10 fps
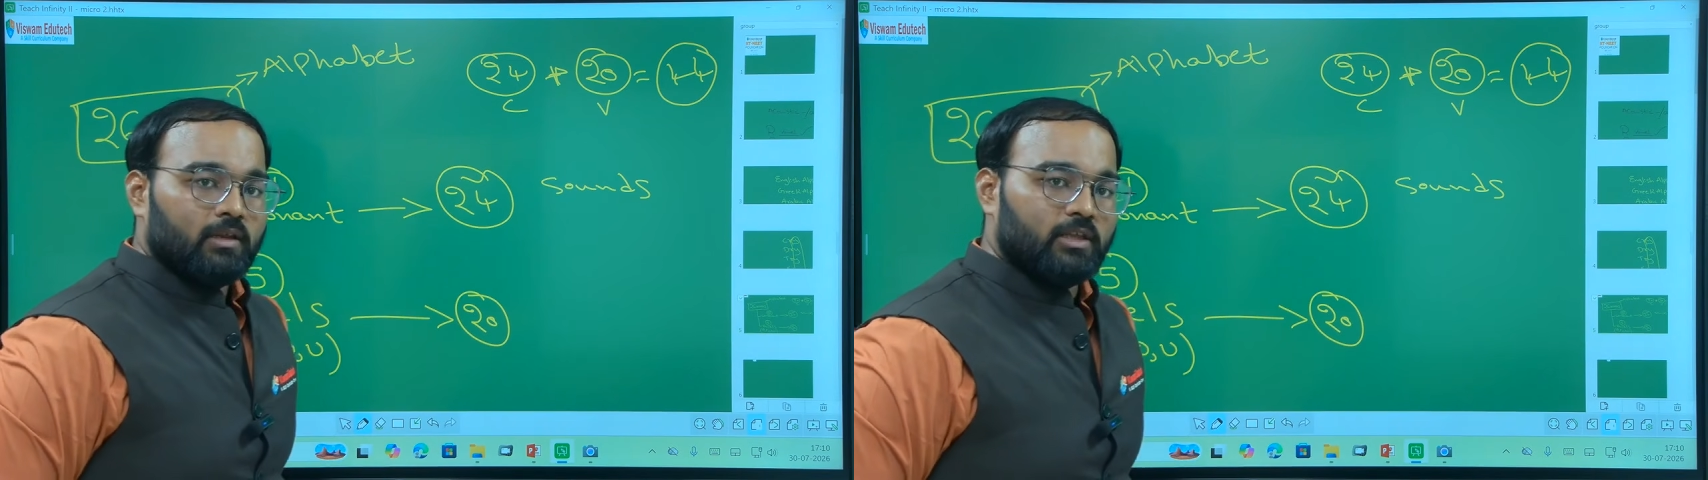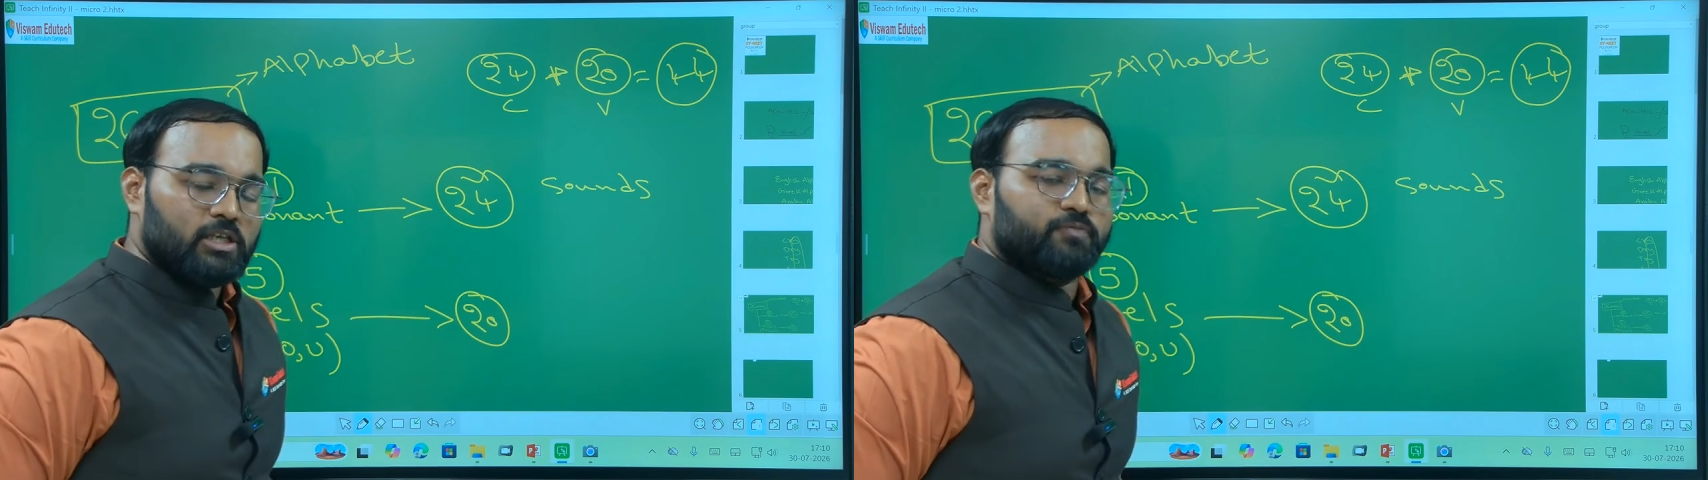
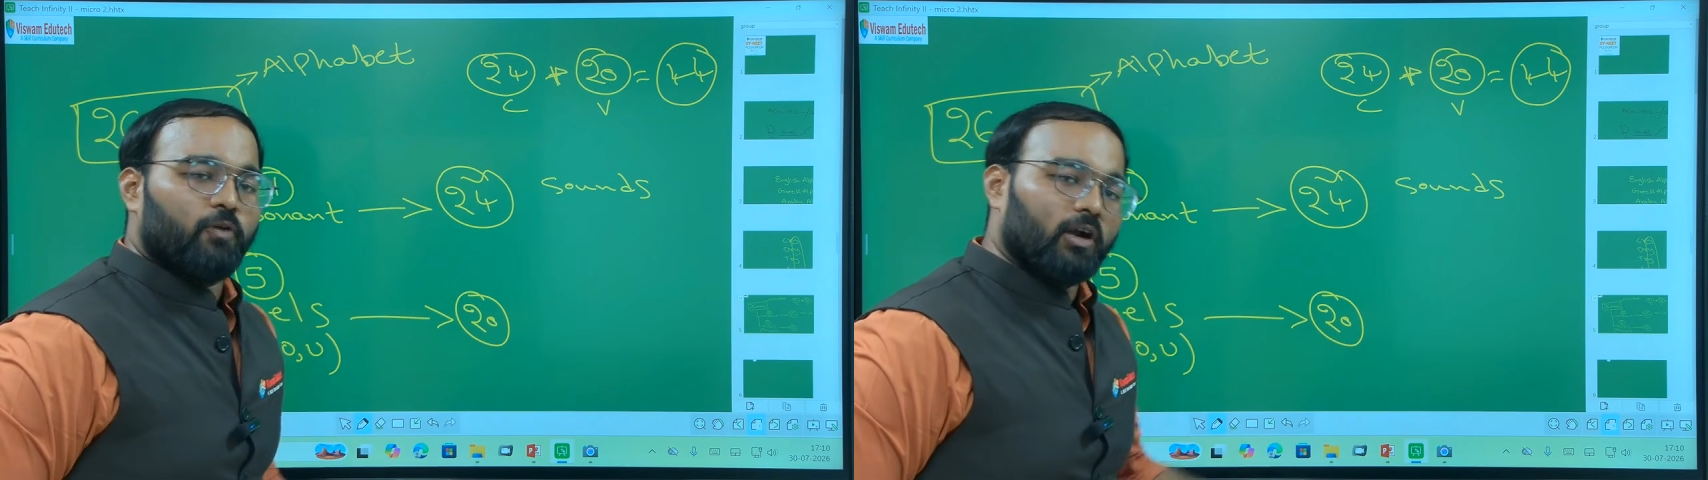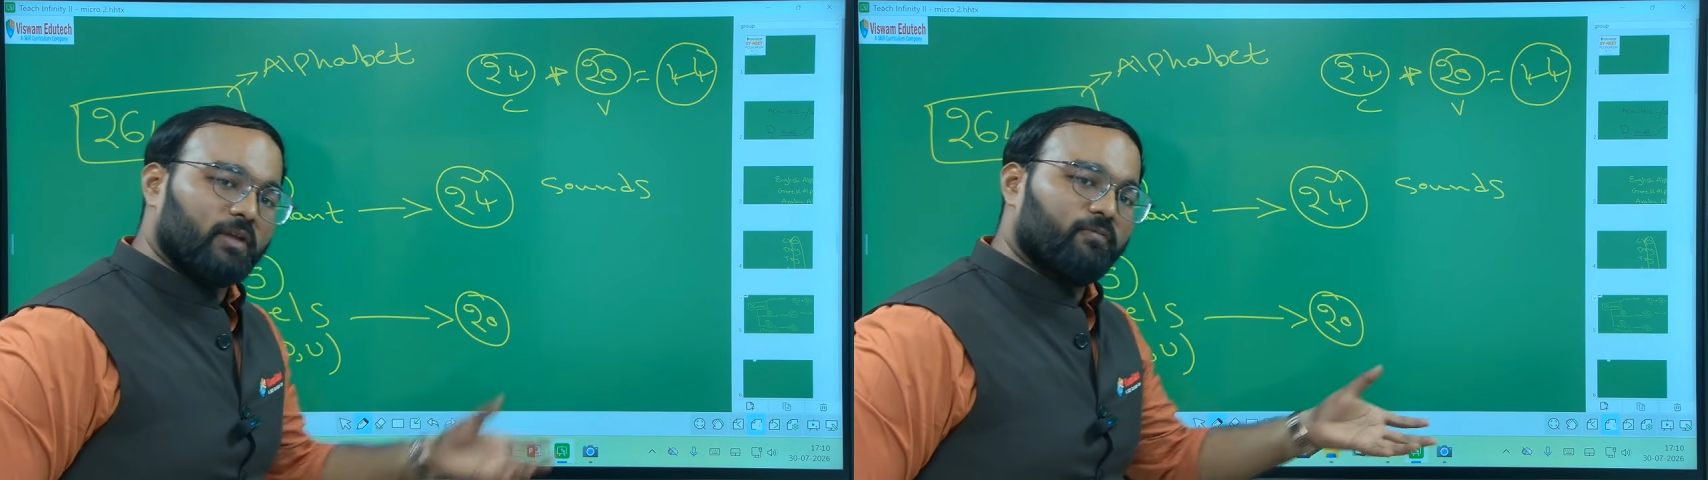these
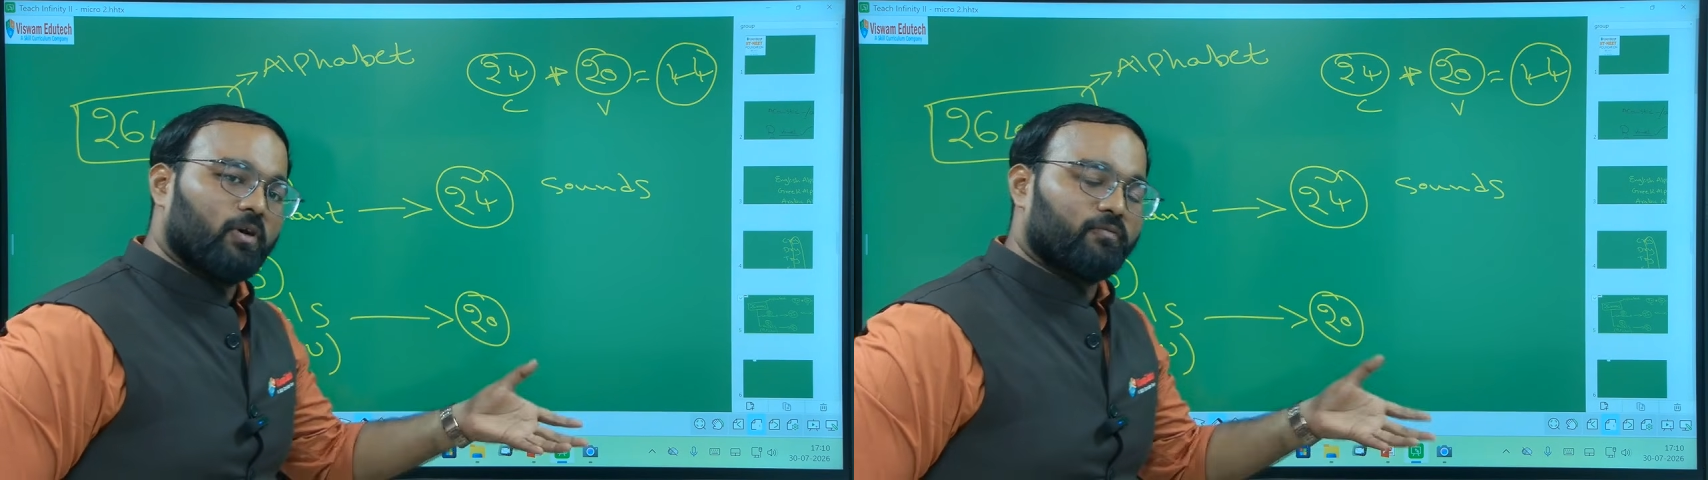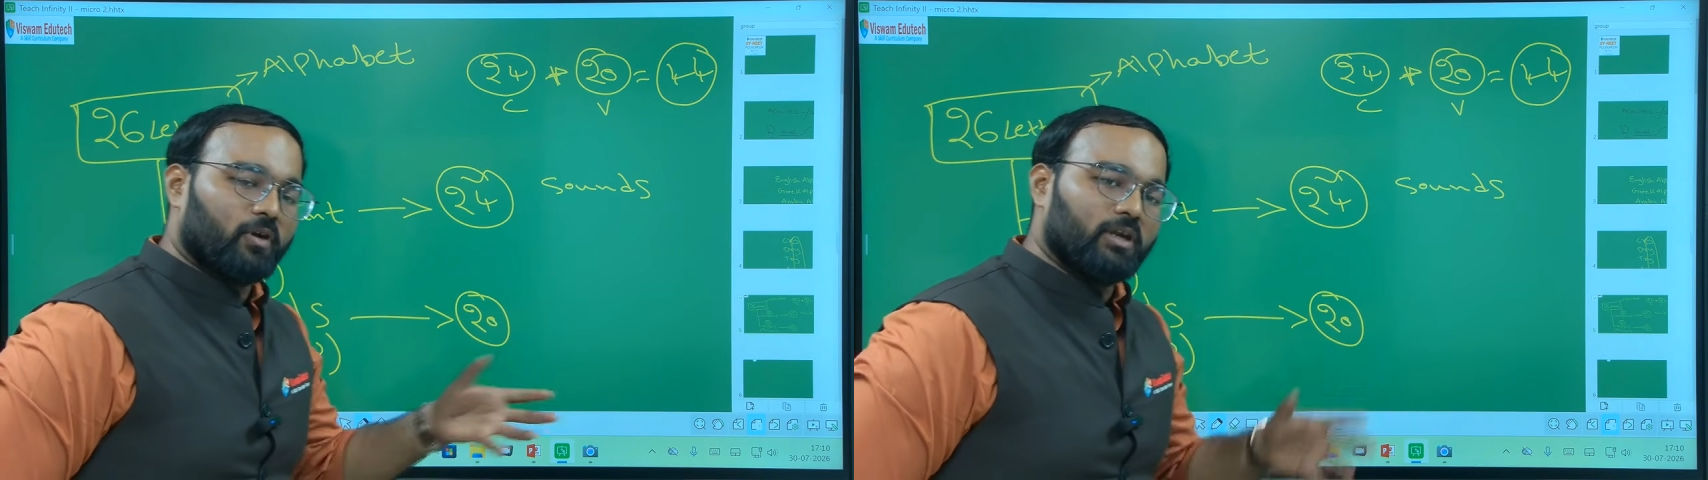
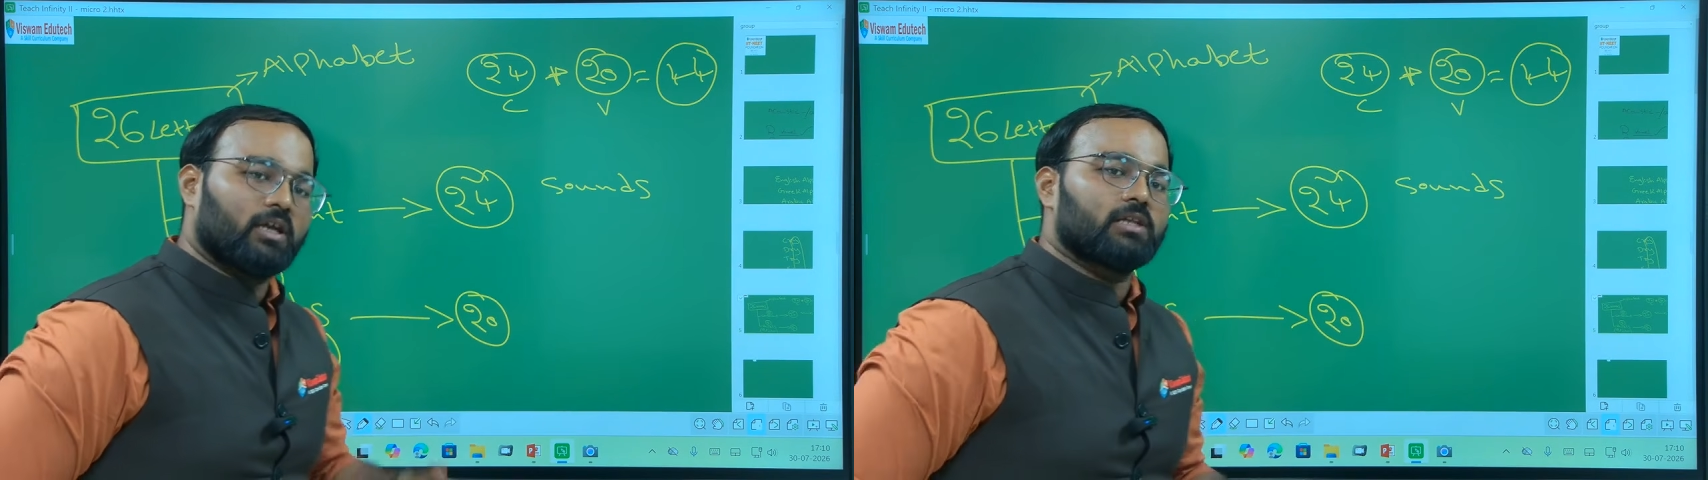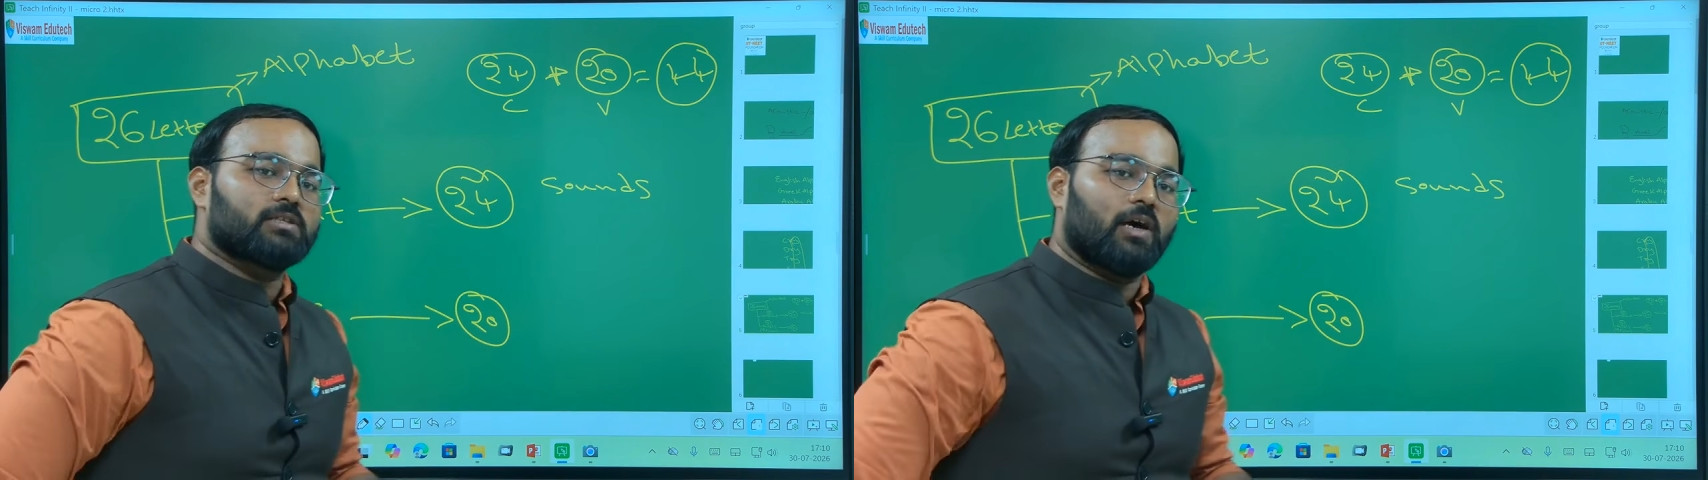44
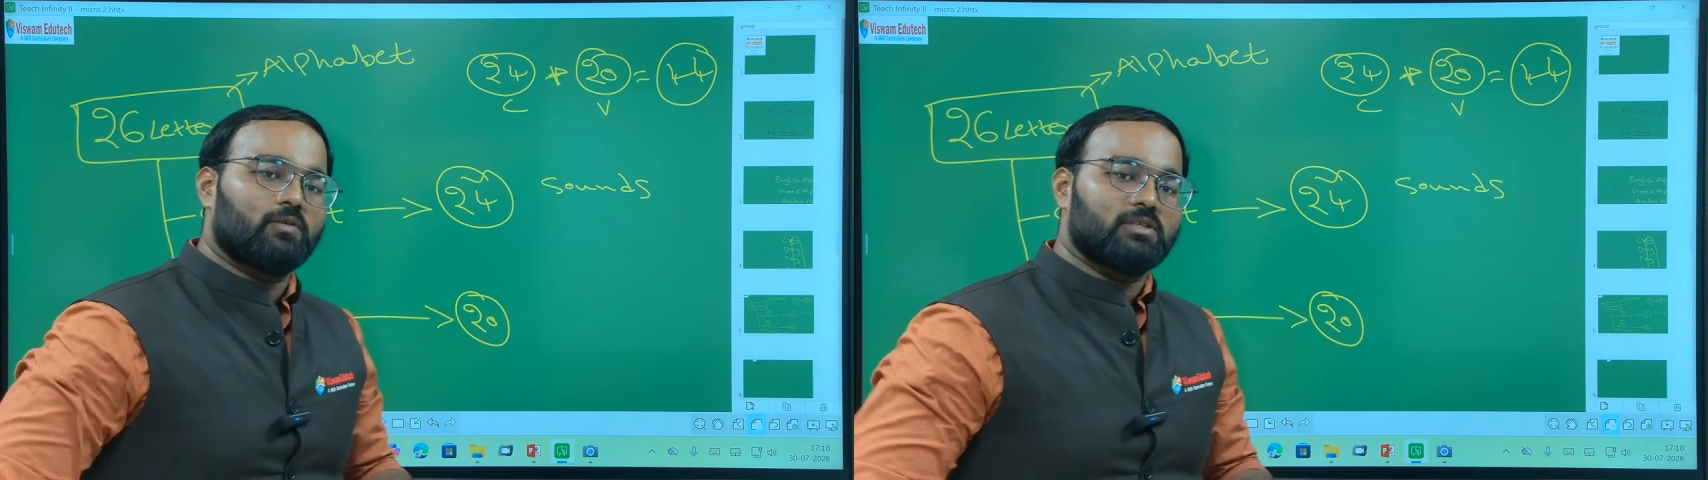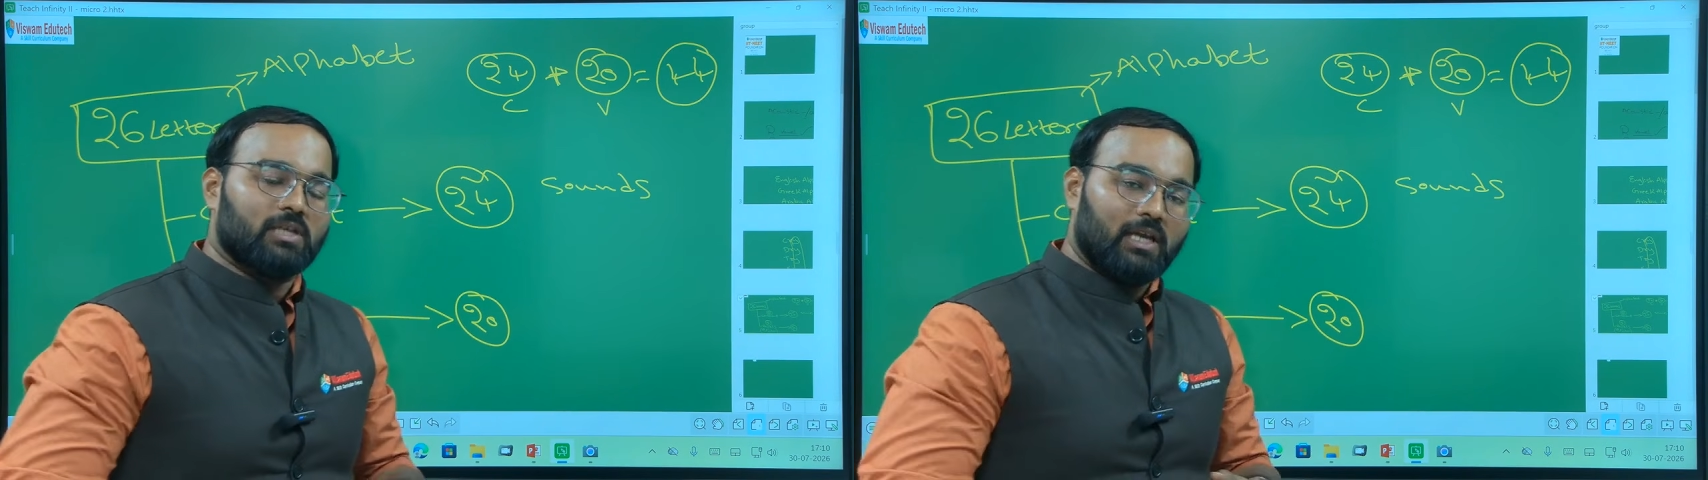phonetical
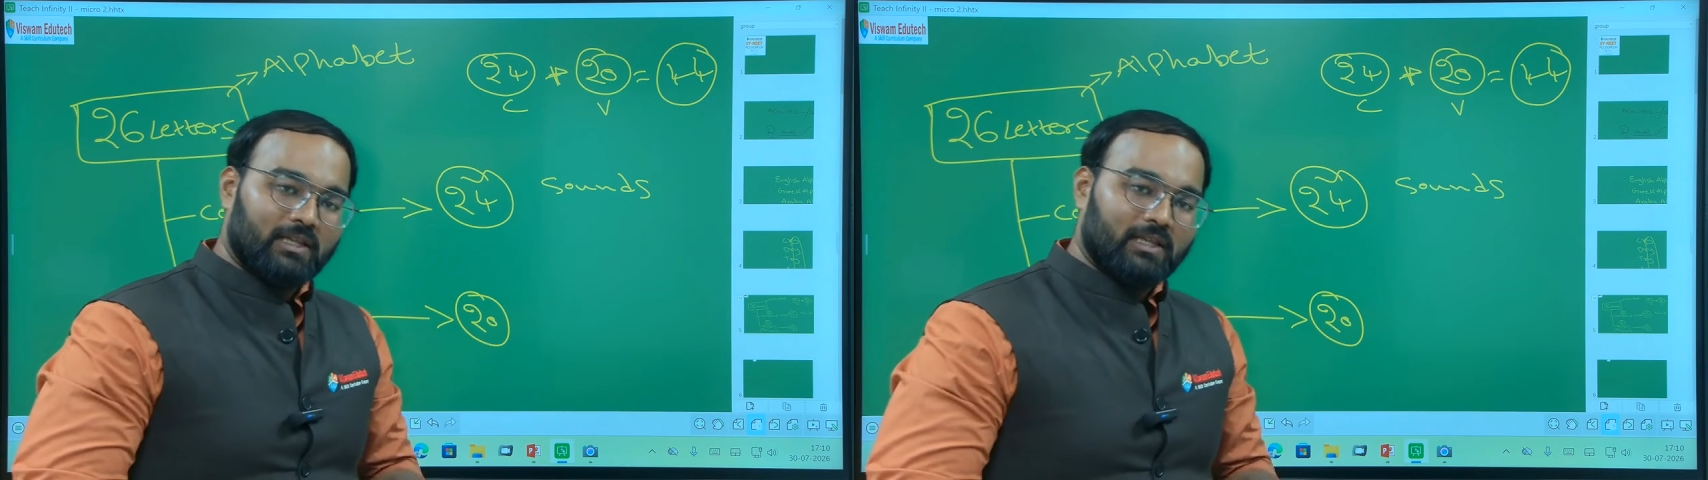sounds,